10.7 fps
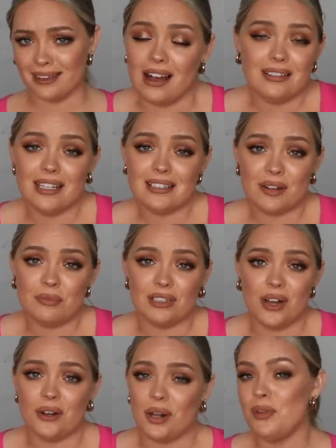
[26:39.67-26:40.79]
I'll link it down
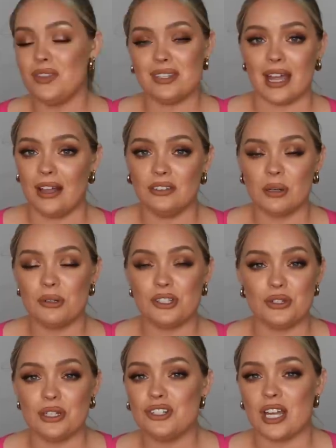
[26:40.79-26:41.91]
below and I'll put the style number so
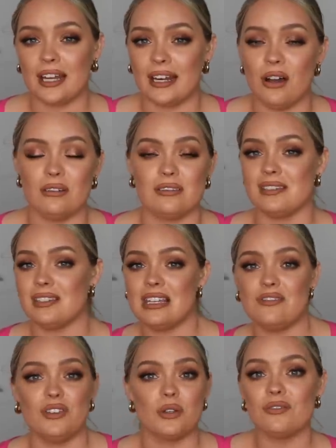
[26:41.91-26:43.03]
you can check it out and see
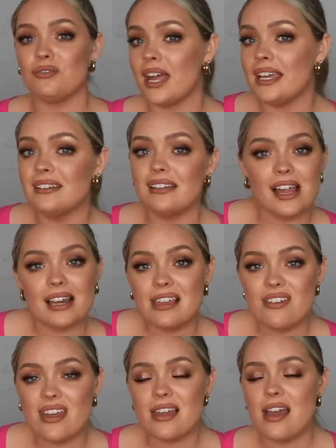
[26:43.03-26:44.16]
if you can find
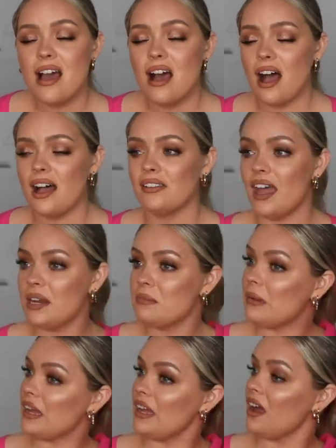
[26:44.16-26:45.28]
anything online.
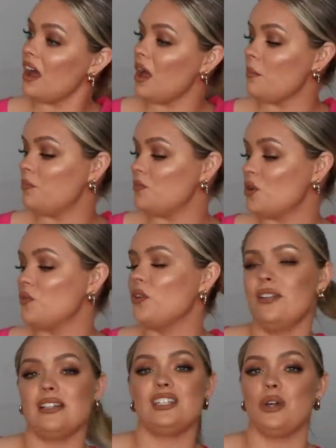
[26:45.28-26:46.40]
But um, so far
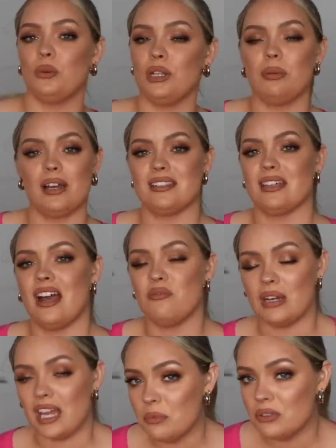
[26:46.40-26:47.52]
that's the only place that I've
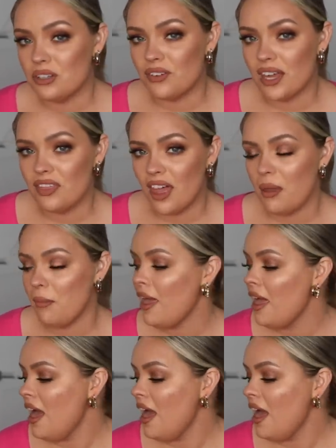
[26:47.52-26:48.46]
been able to find them.